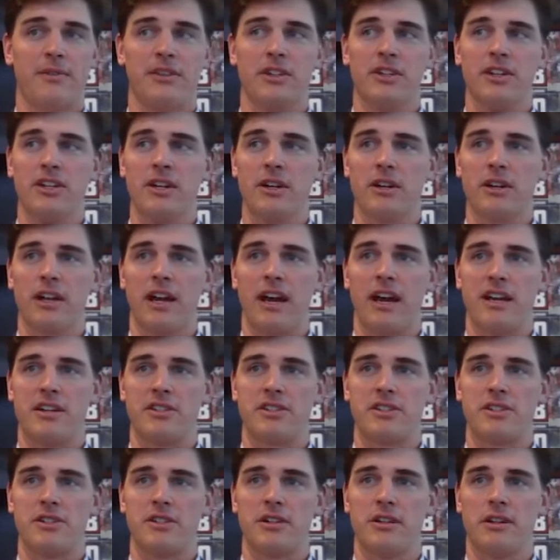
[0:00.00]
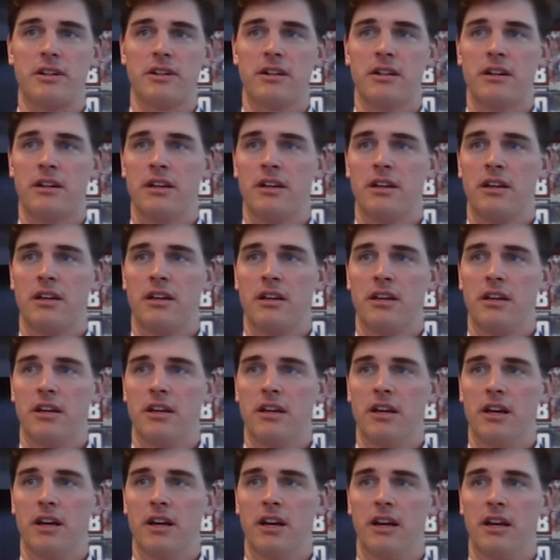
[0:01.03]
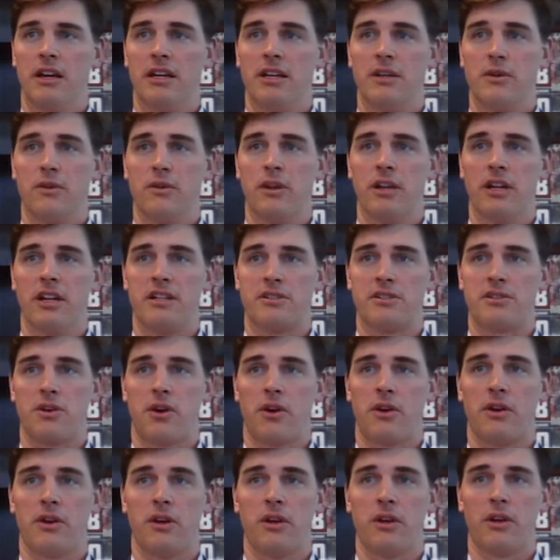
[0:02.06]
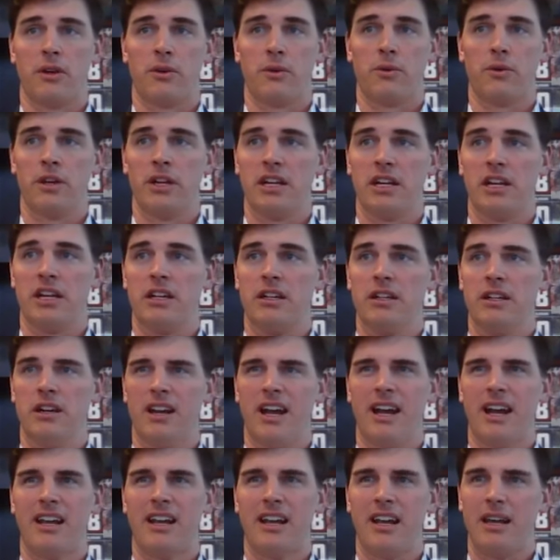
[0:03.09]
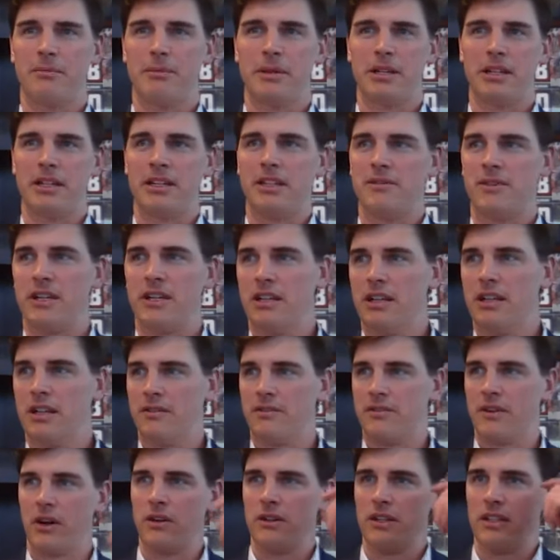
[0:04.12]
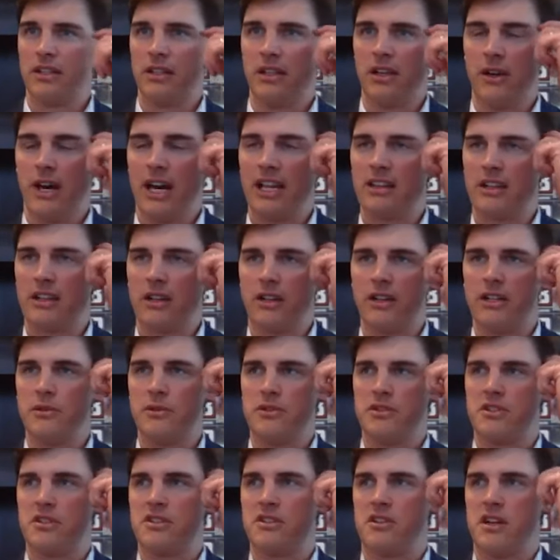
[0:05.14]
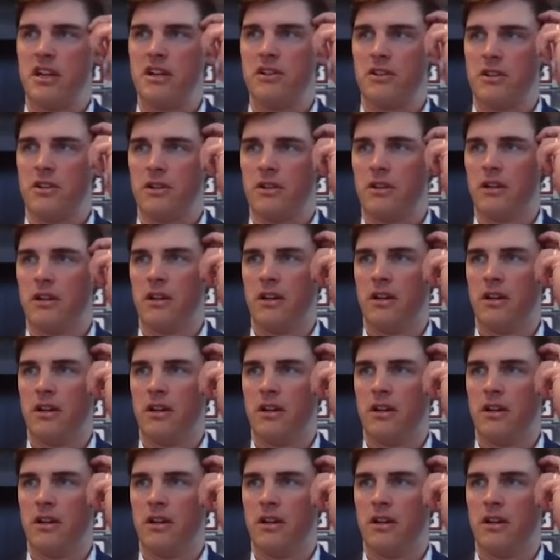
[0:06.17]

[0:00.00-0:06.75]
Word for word: of the year last year, uh, and really started to look really good. I can't believe he left early though. I thought he was a senior.